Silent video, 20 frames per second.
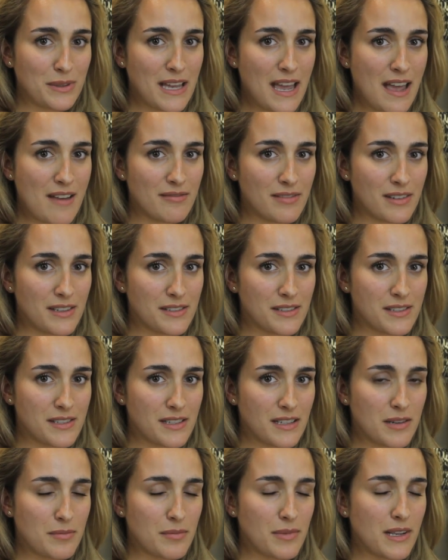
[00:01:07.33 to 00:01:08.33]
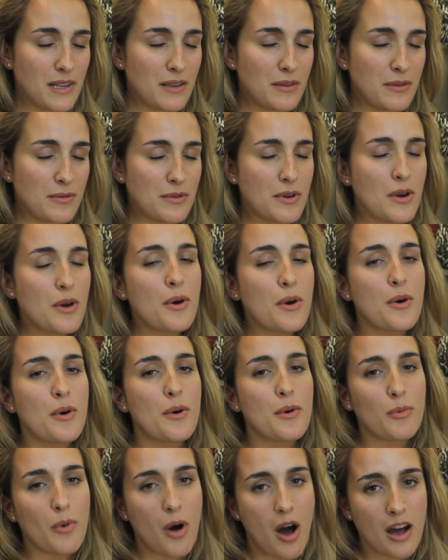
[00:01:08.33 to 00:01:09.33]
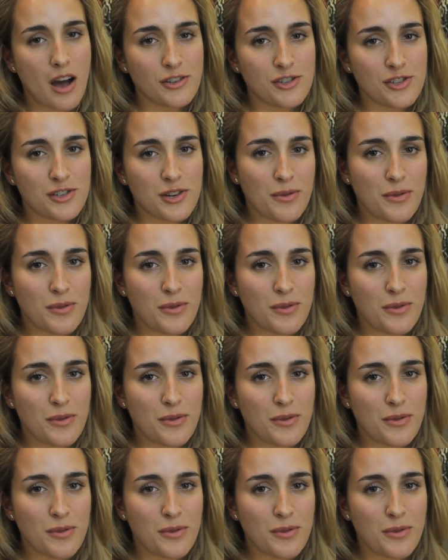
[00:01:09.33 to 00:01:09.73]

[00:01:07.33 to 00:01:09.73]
Canvas can be washed